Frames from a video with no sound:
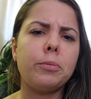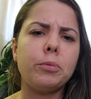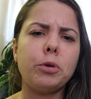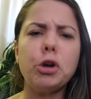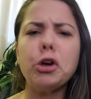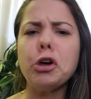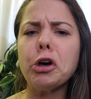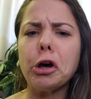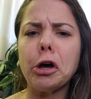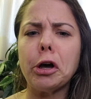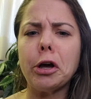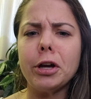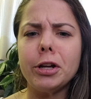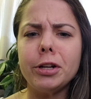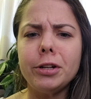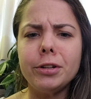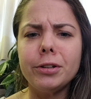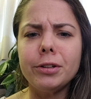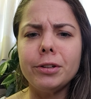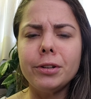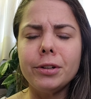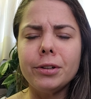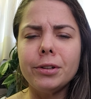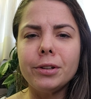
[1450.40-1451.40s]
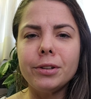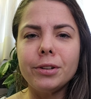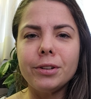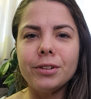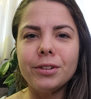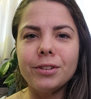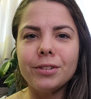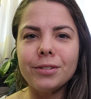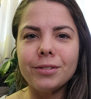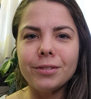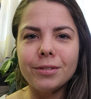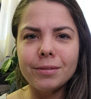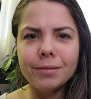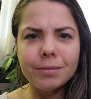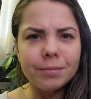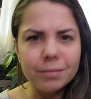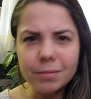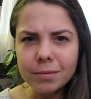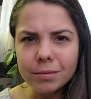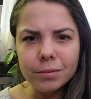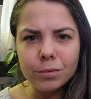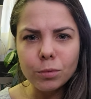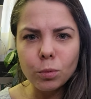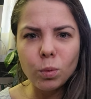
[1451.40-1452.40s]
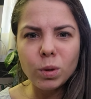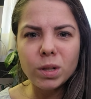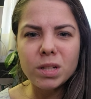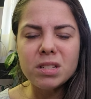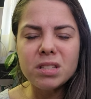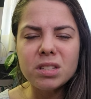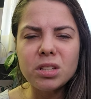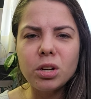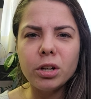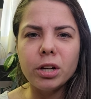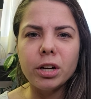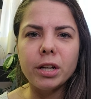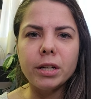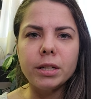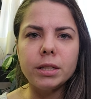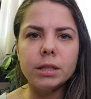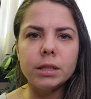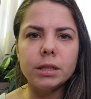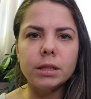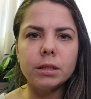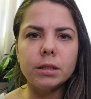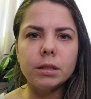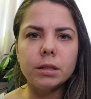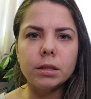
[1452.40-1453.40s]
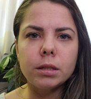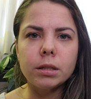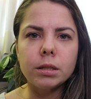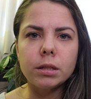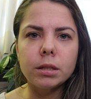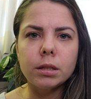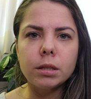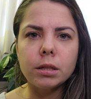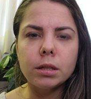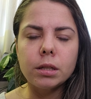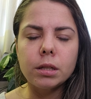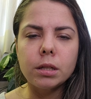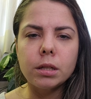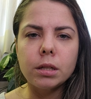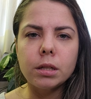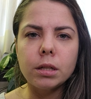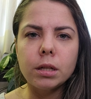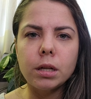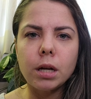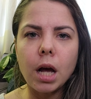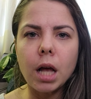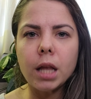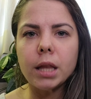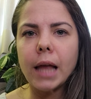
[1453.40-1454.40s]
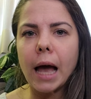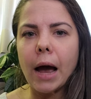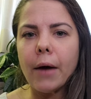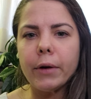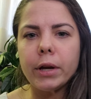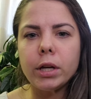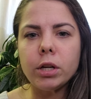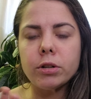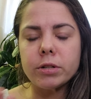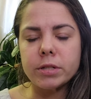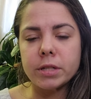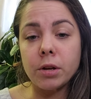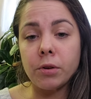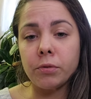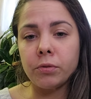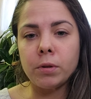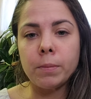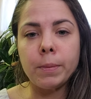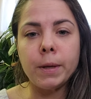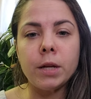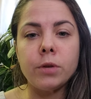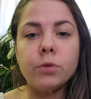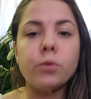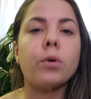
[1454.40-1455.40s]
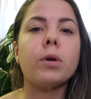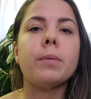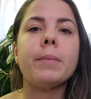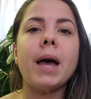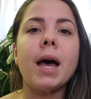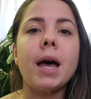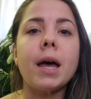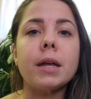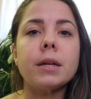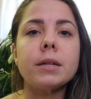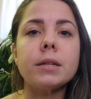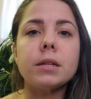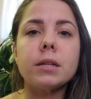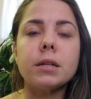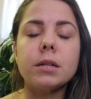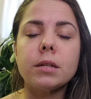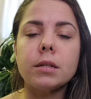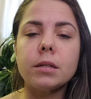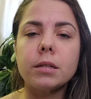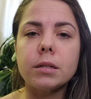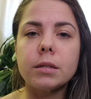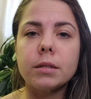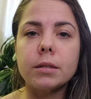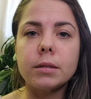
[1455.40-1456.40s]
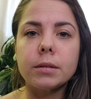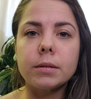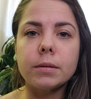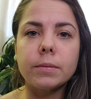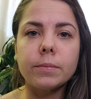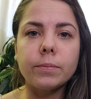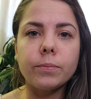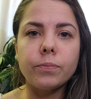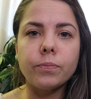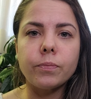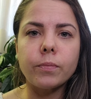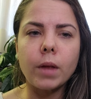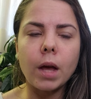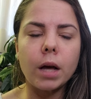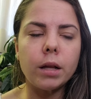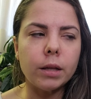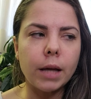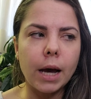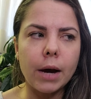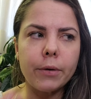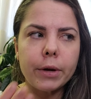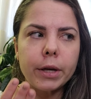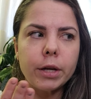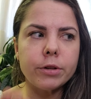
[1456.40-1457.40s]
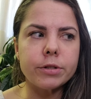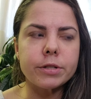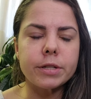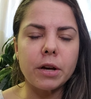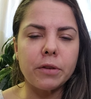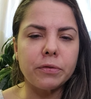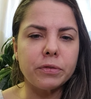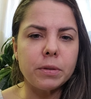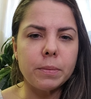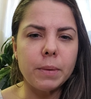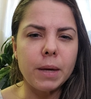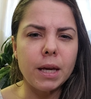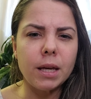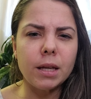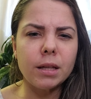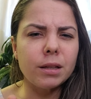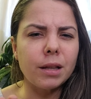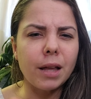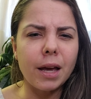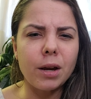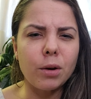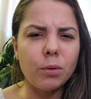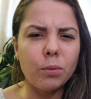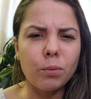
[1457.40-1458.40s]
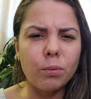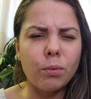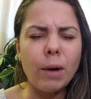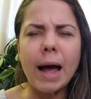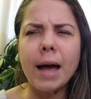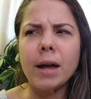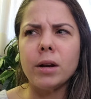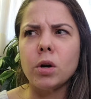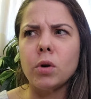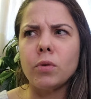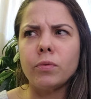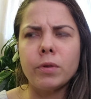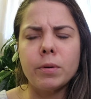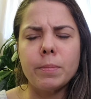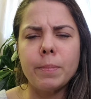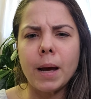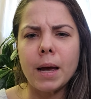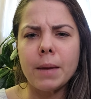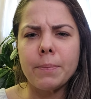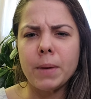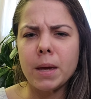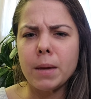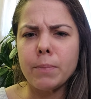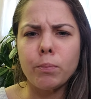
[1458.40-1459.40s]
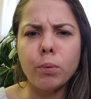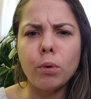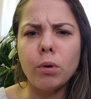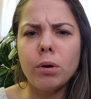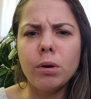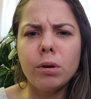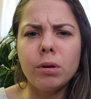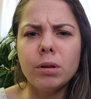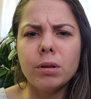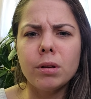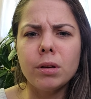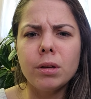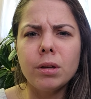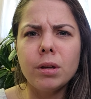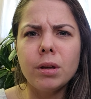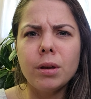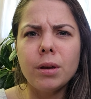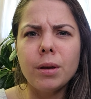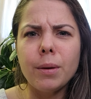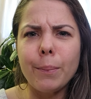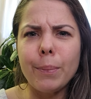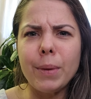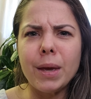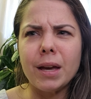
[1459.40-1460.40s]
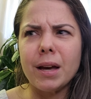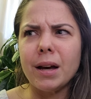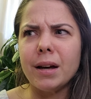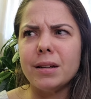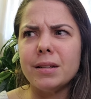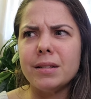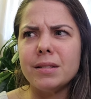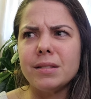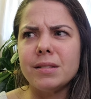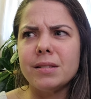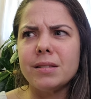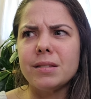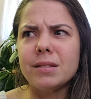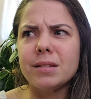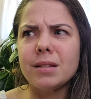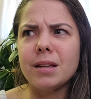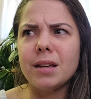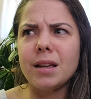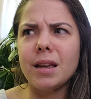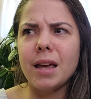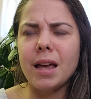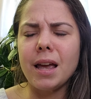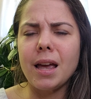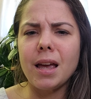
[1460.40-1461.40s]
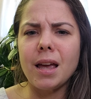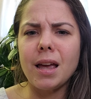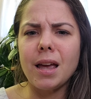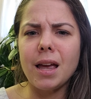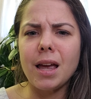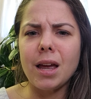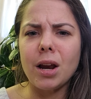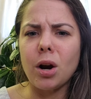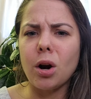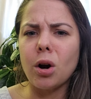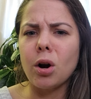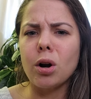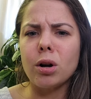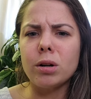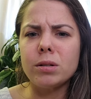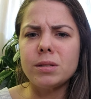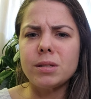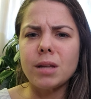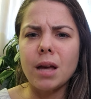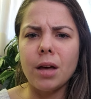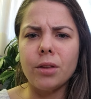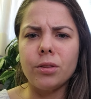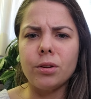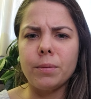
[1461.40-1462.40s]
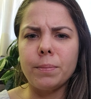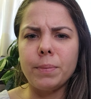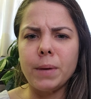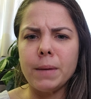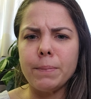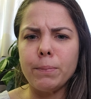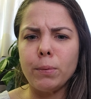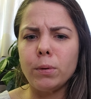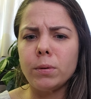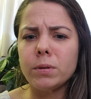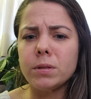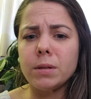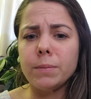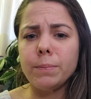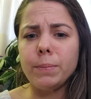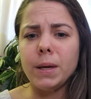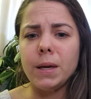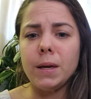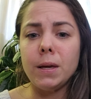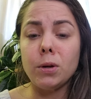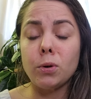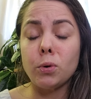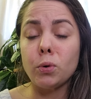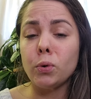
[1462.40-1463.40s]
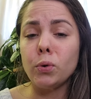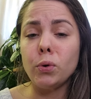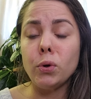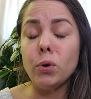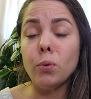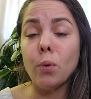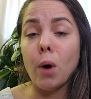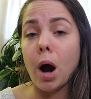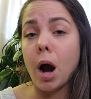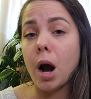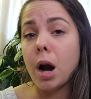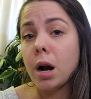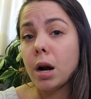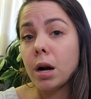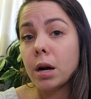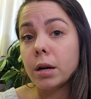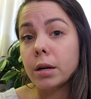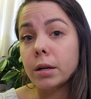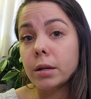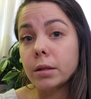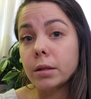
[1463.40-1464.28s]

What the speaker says: good. What is good? Allowing yourself to be a doormat, allowing yourself to be like ran over by people because it hurts other people to be who you are,